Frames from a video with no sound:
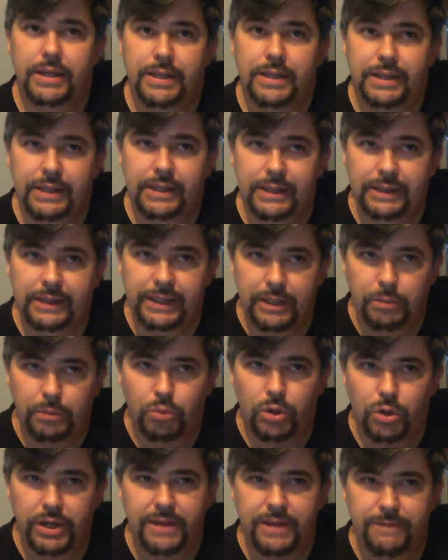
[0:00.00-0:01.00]
a little more
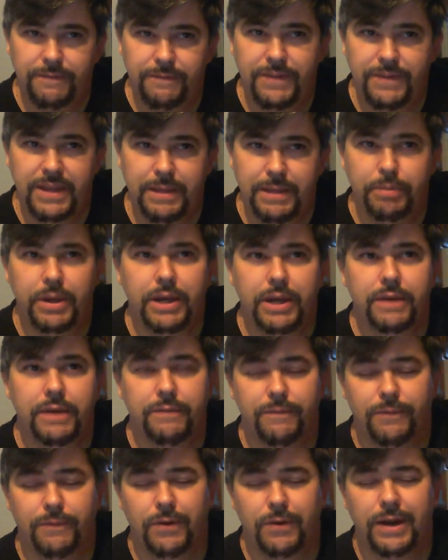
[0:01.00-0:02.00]
iffy, but
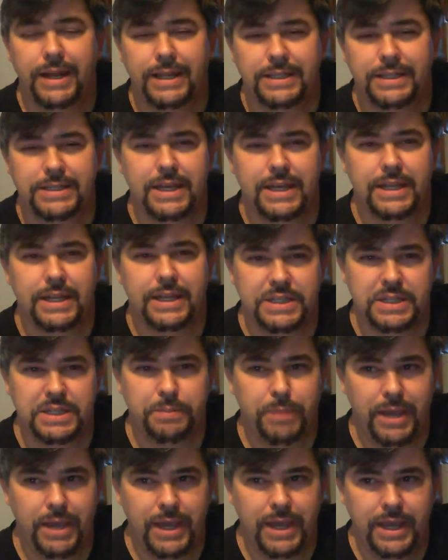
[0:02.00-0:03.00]
France and
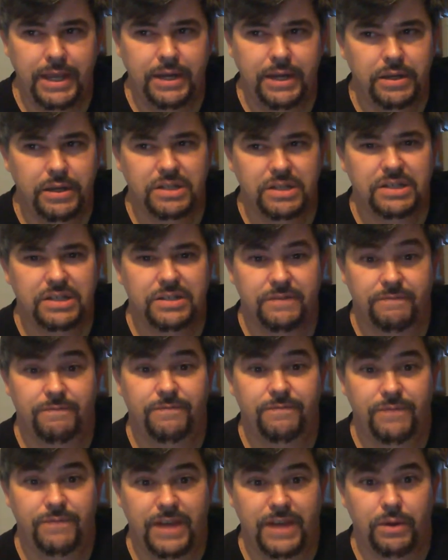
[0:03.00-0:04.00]
Spain,
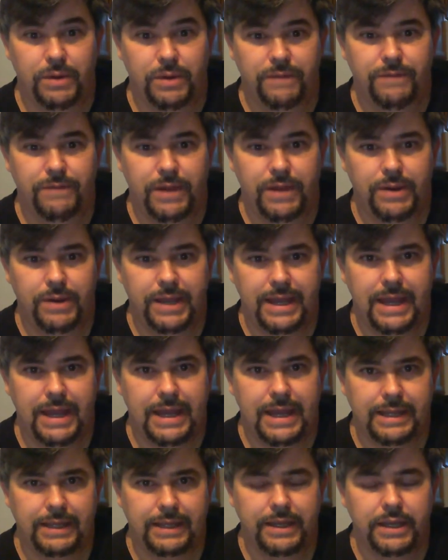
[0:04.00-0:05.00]
very, very
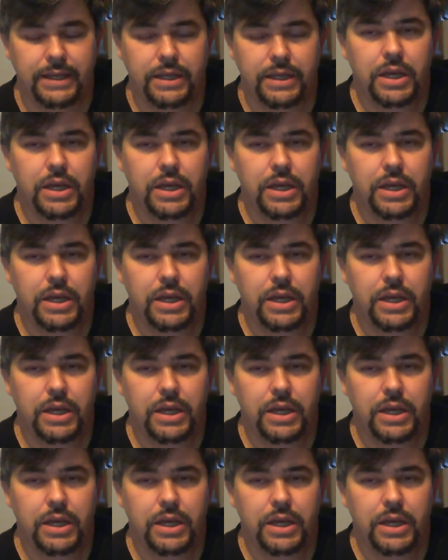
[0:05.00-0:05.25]
Catholic.